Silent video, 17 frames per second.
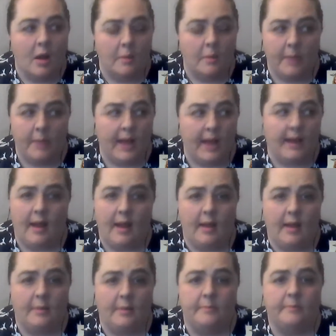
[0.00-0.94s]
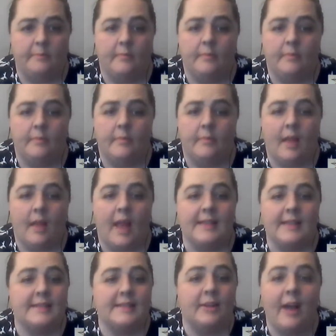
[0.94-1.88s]
But I
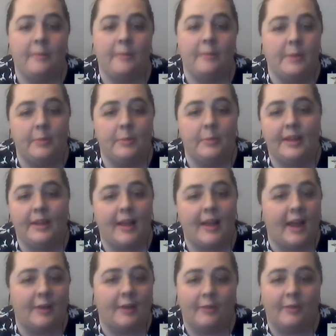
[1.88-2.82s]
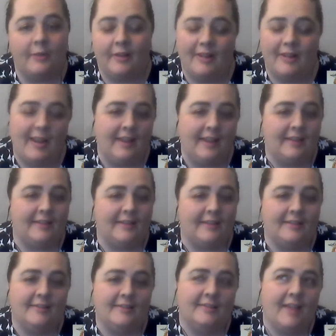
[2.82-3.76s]
still have people that kind of are like,
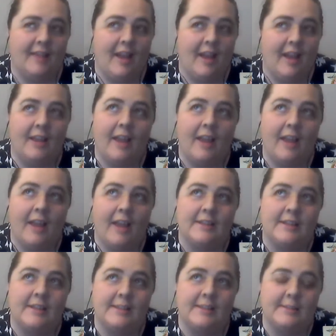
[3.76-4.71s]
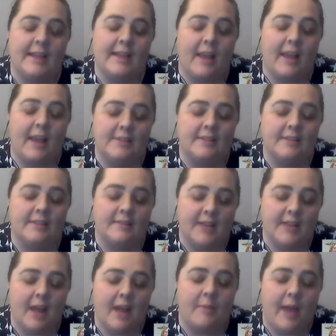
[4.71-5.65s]
it seems like every single
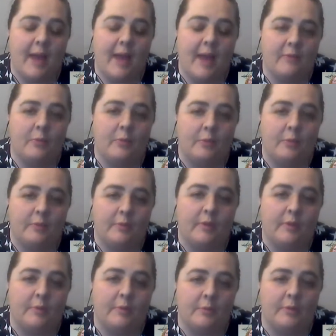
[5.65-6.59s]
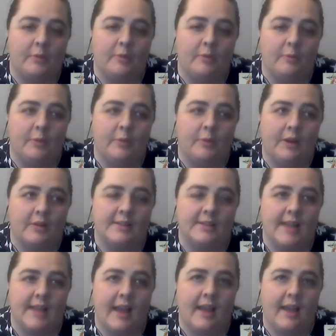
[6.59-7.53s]
time I have a reader
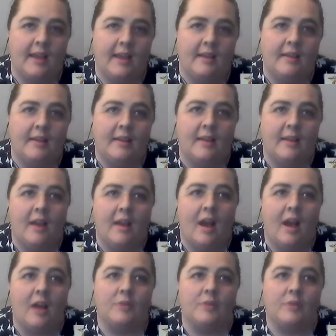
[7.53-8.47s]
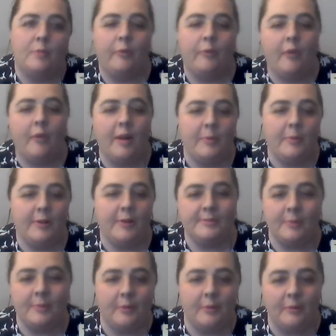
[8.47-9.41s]
say, before I post
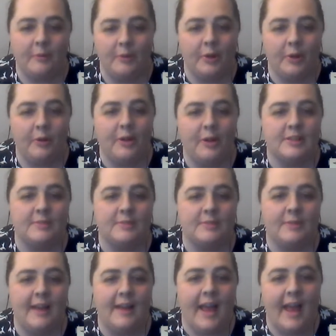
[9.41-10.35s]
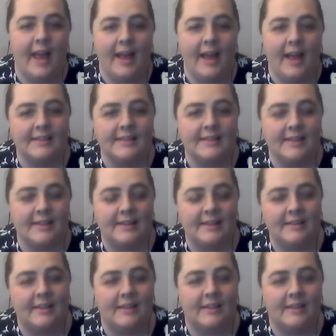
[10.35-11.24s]
my review, I just want to ask, is